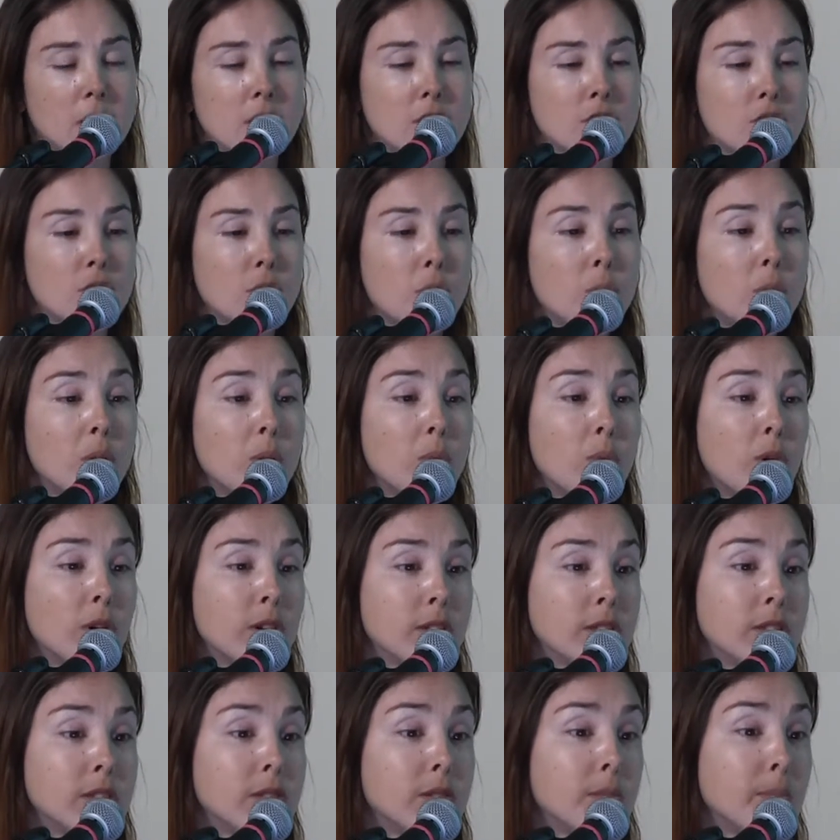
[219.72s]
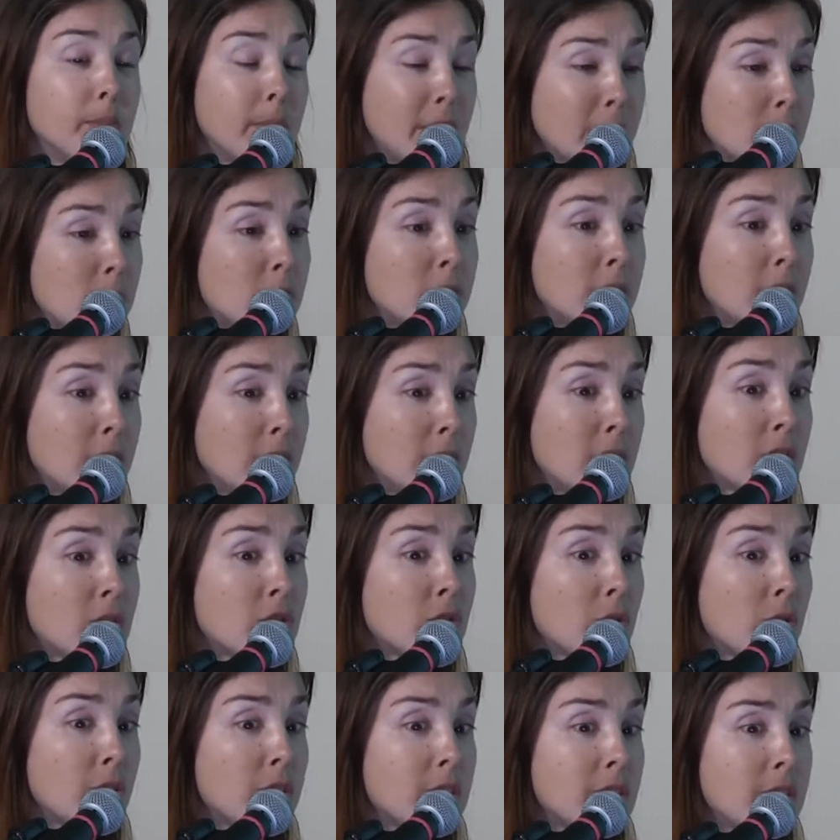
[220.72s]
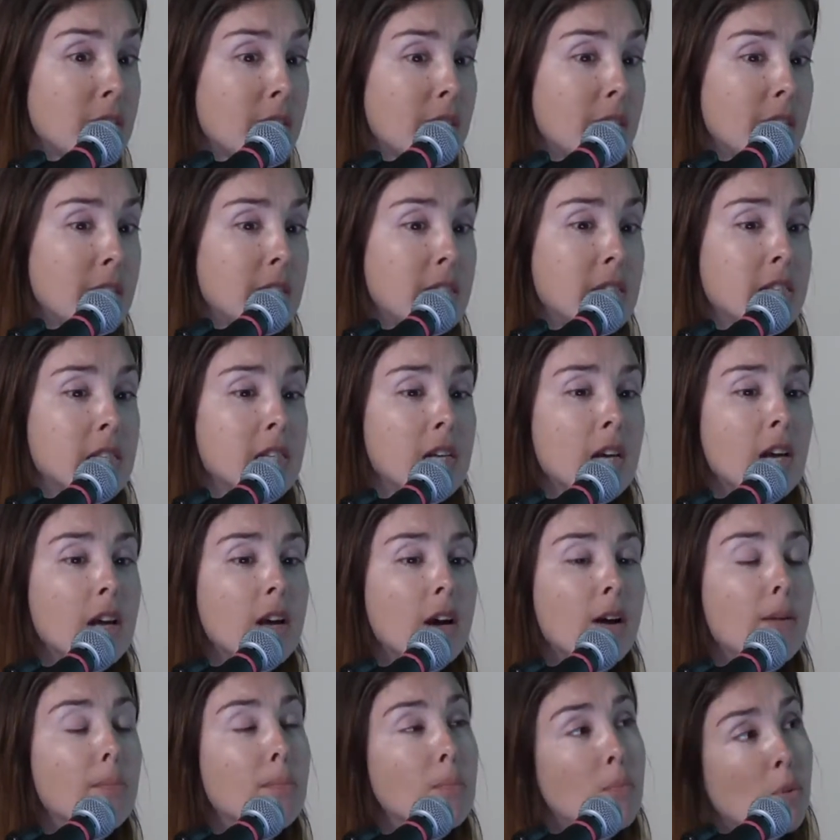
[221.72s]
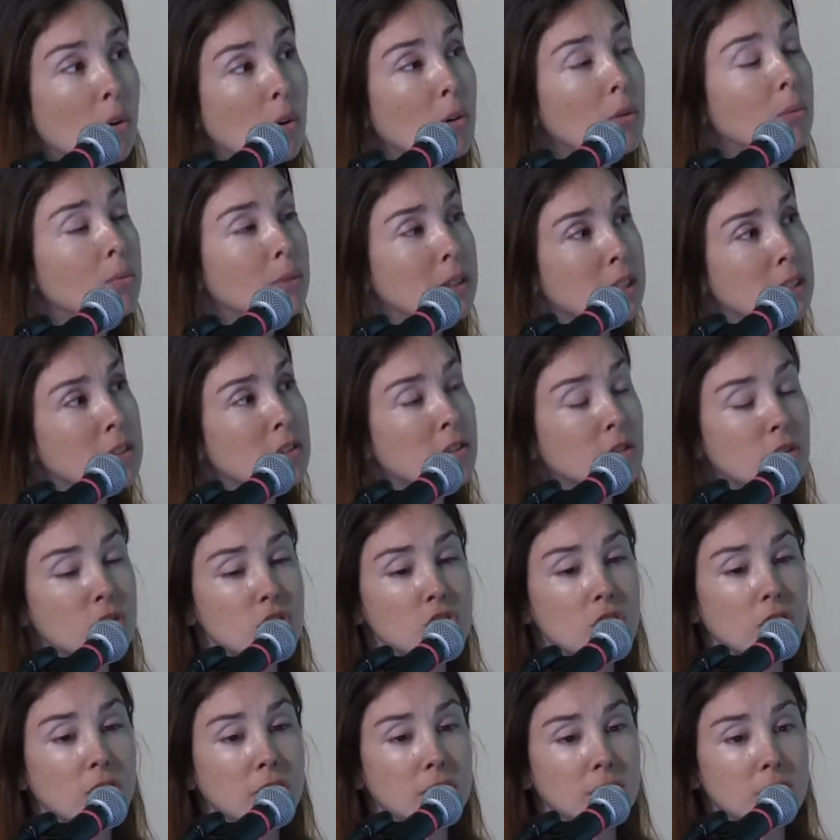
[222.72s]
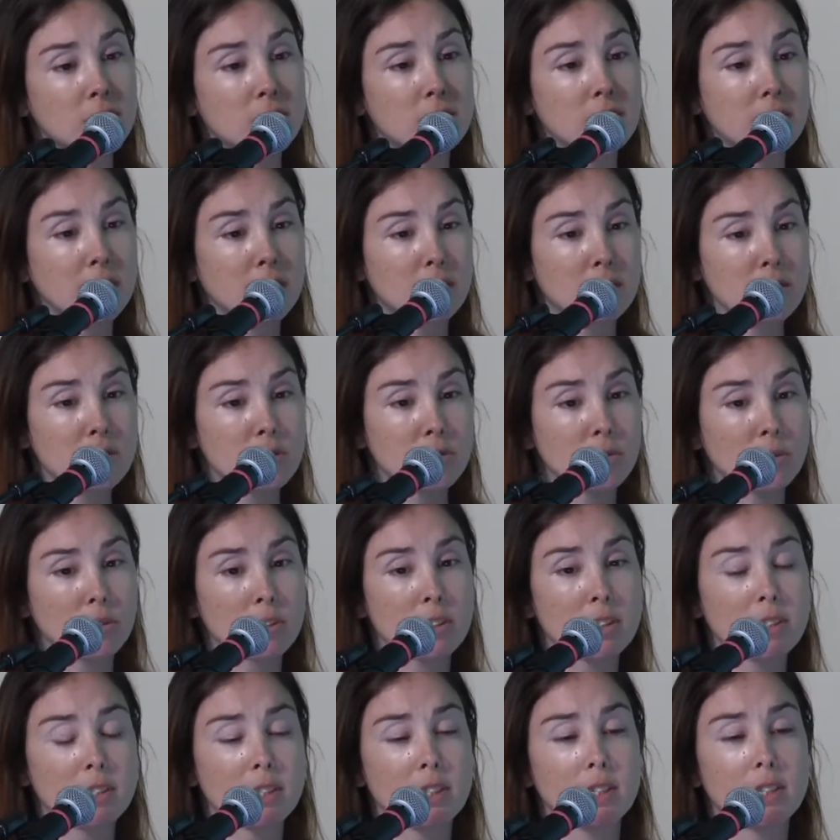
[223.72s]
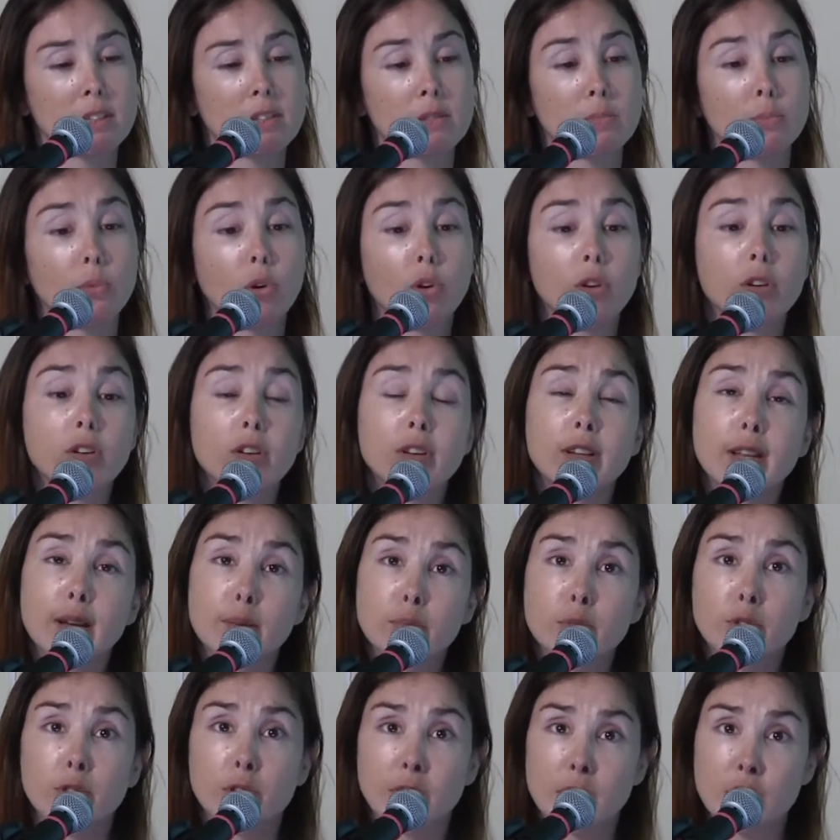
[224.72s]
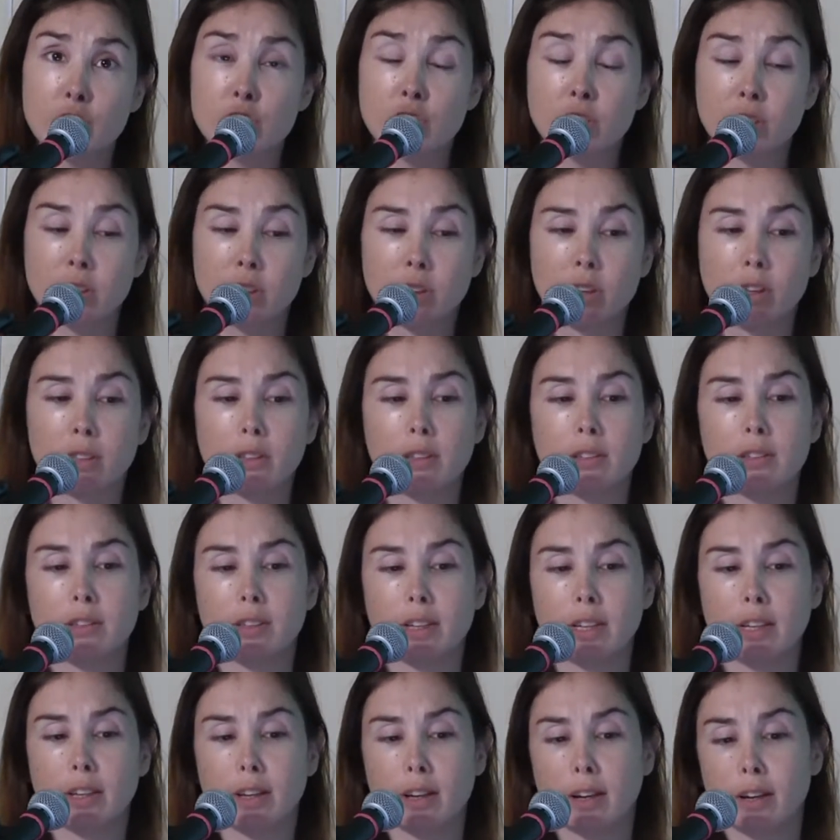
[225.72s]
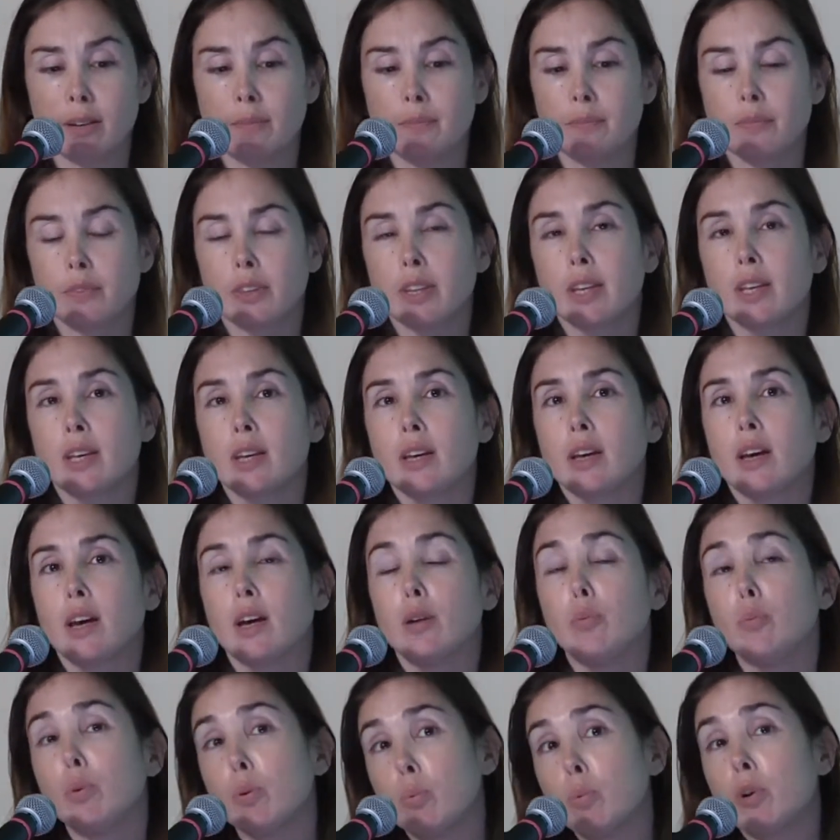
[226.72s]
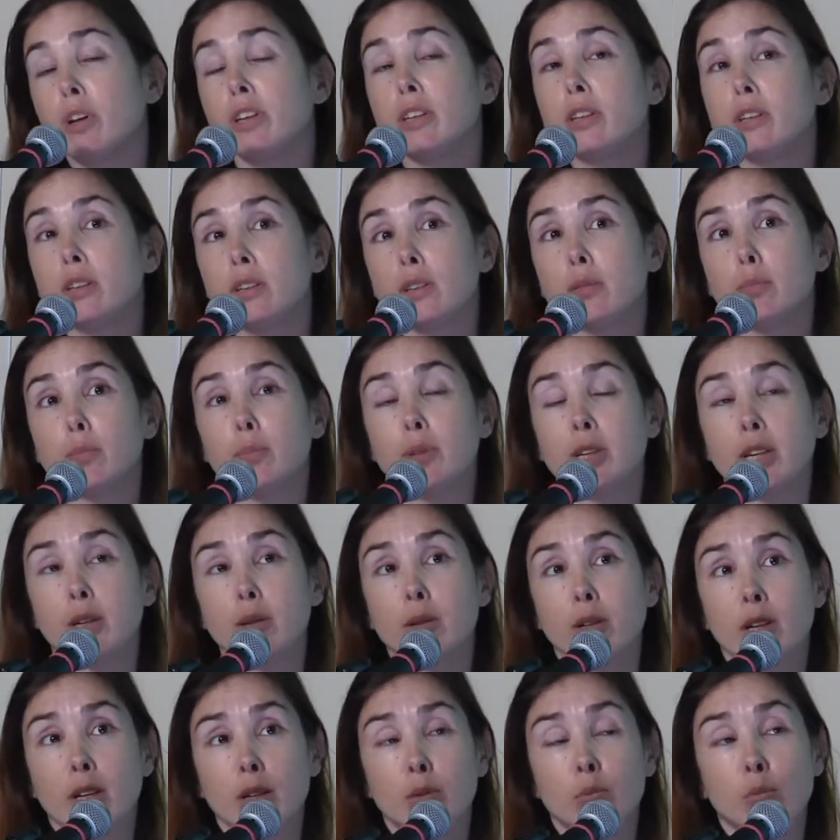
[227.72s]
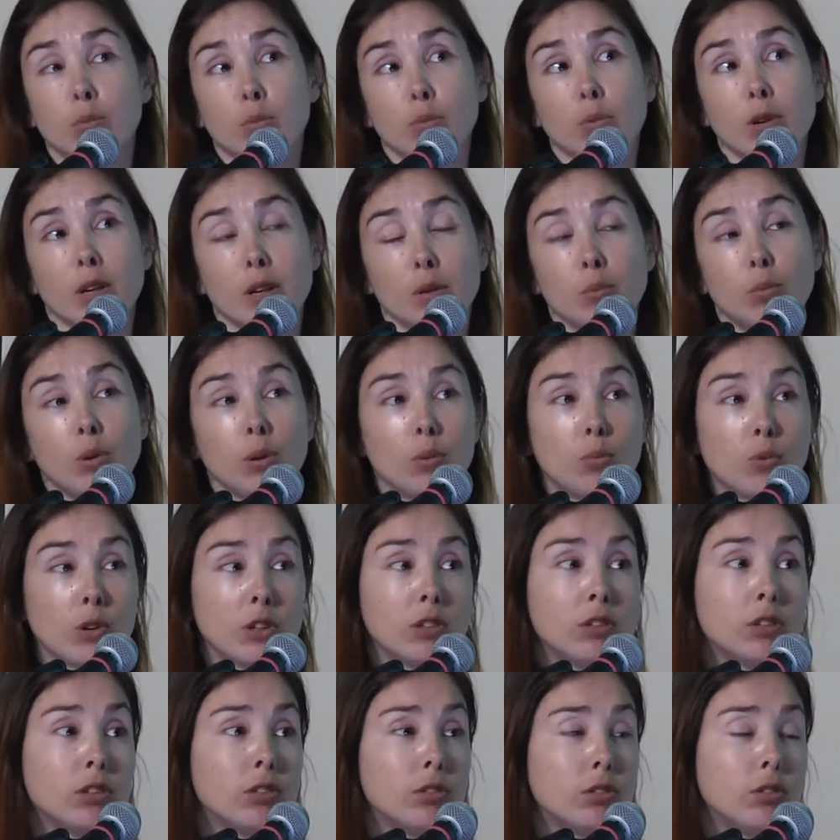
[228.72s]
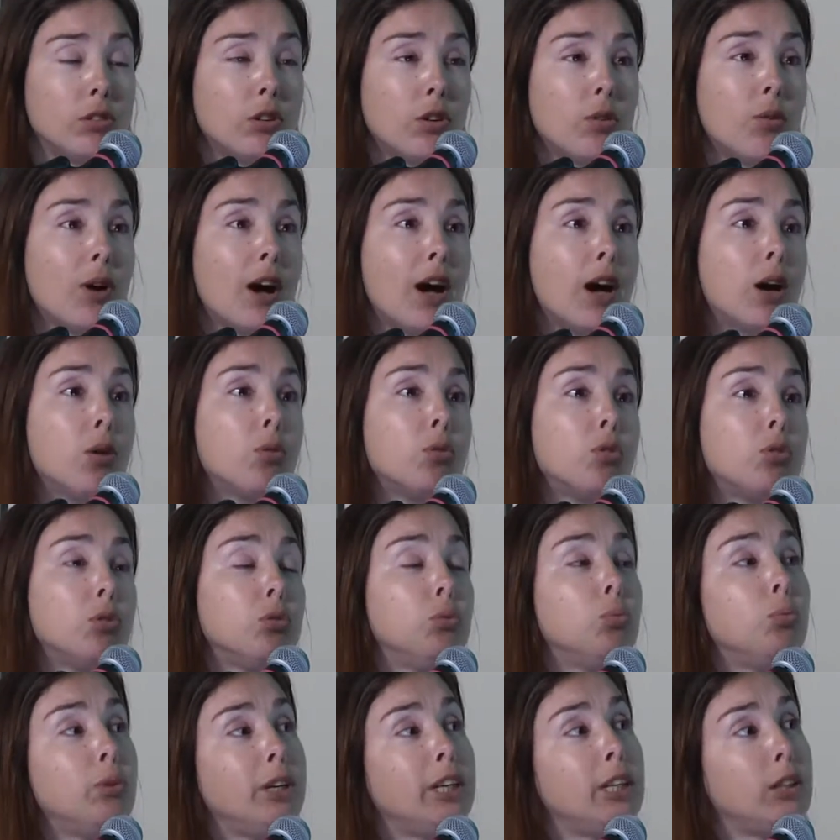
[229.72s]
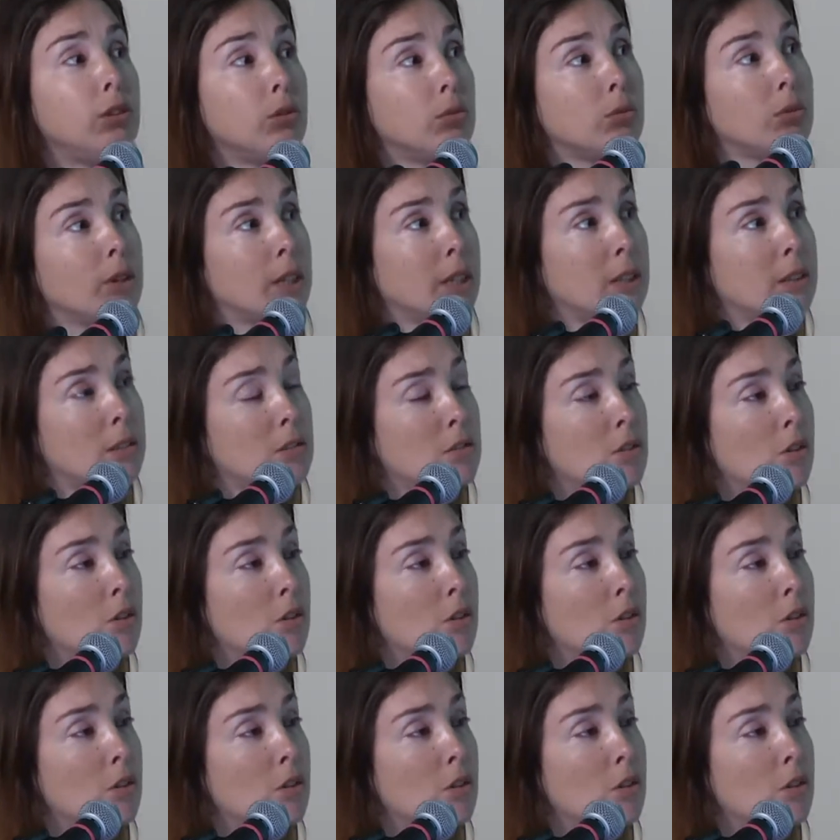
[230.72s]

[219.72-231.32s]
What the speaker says: So we want better data sources, more research on these data sources, more collaboration on the data. And we want to we wanted to know how could we do it?